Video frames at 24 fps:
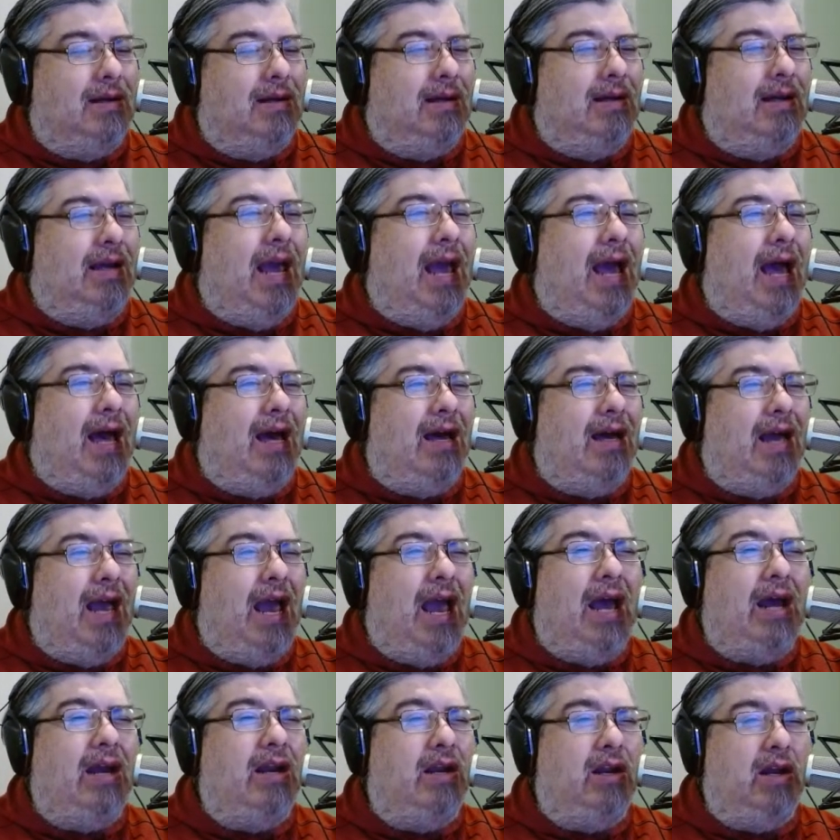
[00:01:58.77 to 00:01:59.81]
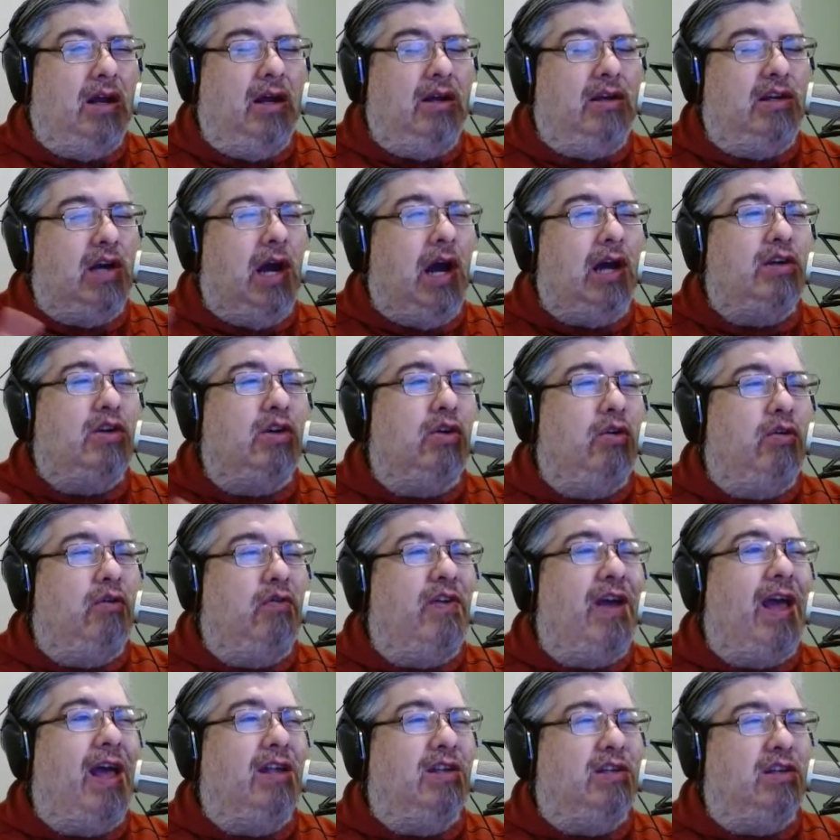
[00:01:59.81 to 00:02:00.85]
Yeah, and Doctor Who
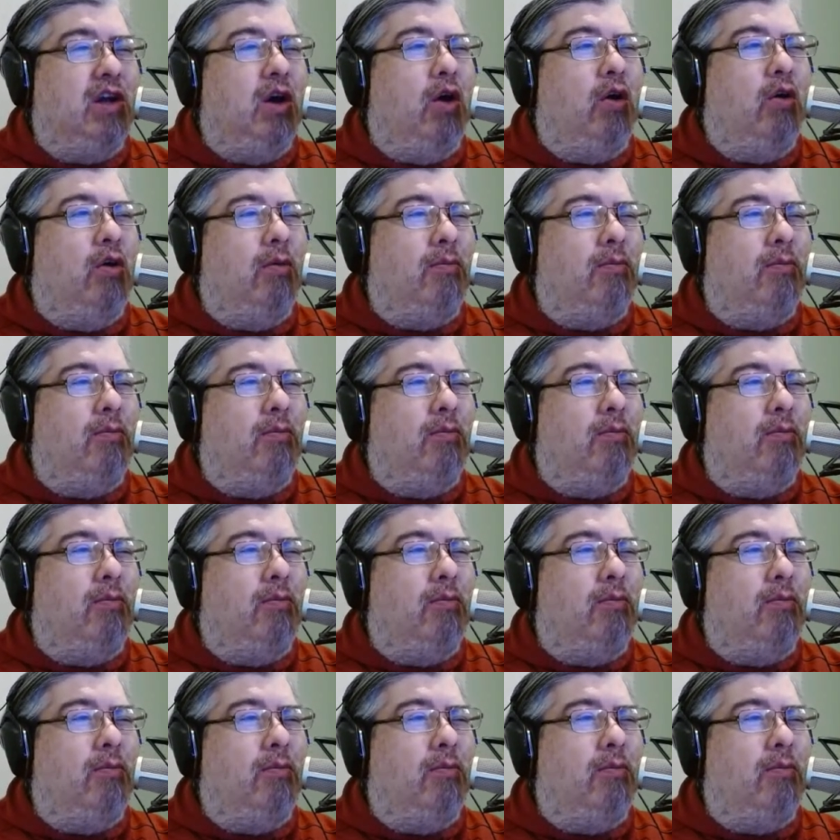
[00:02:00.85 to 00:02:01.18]
fans know